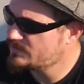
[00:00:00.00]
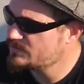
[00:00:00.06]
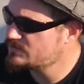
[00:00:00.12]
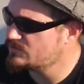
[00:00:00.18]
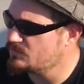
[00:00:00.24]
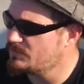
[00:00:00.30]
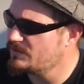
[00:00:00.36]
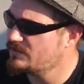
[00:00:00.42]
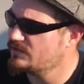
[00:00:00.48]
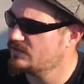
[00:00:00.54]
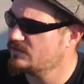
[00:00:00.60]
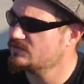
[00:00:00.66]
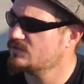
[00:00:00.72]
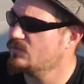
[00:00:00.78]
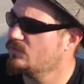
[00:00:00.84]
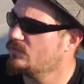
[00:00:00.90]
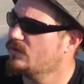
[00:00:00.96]
So many
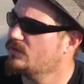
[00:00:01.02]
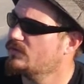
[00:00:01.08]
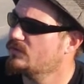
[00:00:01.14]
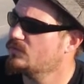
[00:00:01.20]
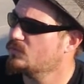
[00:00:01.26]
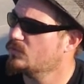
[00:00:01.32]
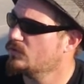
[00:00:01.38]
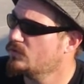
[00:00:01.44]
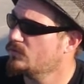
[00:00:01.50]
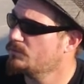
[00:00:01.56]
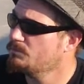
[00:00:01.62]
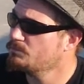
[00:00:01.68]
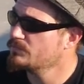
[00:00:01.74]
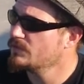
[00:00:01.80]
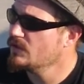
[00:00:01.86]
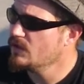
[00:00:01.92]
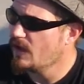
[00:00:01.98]
things going on in the world.
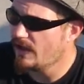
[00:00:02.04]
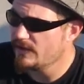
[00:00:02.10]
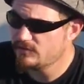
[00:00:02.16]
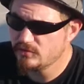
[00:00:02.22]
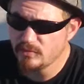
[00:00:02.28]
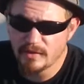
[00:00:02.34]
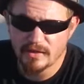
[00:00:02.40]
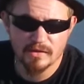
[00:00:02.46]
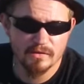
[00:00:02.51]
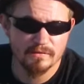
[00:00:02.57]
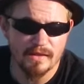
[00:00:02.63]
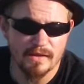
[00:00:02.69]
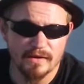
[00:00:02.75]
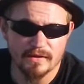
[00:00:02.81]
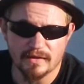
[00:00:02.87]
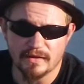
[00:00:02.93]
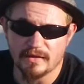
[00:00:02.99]
I do hear
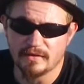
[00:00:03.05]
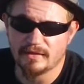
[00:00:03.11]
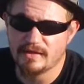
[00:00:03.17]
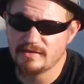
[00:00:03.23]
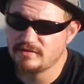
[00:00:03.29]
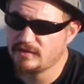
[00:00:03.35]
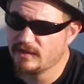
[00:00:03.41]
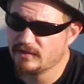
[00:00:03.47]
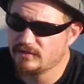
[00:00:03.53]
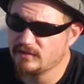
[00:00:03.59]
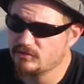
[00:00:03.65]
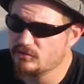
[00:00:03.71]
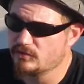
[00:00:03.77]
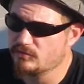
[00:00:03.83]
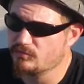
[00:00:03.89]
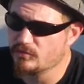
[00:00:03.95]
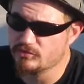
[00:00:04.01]
that Casey Anthony's
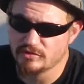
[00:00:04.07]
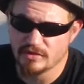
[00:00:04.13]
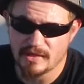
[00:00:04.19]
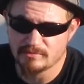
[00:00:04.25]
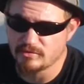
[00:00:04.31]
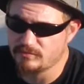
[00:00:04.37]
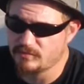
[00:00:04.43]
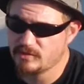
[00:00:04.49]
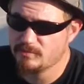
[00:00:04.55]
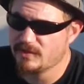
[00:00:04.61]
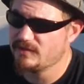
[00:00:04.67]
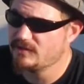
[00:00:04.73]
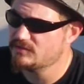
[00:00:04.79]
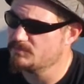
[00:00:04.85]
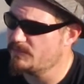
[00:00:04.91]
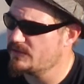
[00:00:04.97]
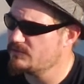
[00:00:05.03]
looking for a job, so if anybody
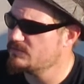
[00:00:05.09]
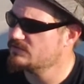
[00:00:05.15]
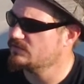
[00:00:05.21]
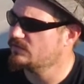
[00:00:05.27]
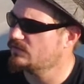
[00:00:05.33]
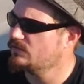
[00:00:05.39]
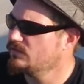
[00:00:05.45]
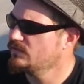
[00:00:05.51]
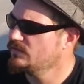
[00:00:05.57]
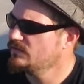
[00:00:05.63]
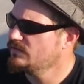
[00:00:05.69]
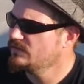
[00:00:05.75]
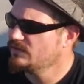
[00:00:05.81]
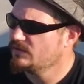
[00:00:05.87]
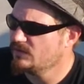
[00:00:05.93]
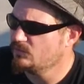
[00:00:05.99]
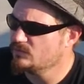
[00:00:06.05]
needs a babysitter
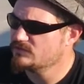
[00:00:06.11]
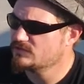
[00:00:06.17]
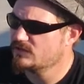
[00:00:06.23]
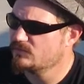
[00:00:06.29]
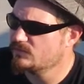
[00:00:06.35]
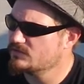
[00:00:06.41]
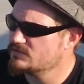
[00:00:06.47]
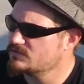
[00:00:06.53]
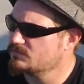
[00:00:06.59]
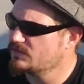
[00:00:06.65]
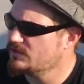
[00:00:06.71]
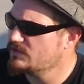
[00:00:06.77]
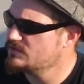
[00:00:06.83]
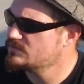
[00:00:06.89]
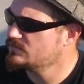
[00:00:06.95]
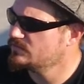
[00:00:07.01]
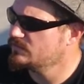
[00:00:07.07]
and wants to get rid of some
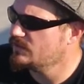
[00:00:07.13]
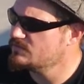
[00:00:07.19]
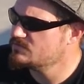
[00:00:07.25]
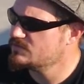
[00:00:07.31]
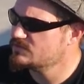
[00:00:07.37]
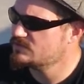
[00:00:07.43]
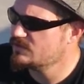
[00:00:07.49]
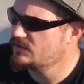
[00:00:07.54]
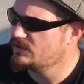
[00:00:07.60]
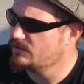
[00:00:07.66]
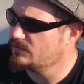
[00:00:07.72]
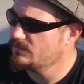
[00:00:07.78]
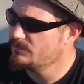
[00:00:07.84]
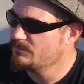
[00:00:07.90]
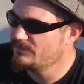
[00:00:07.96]
kids, I'm just saying.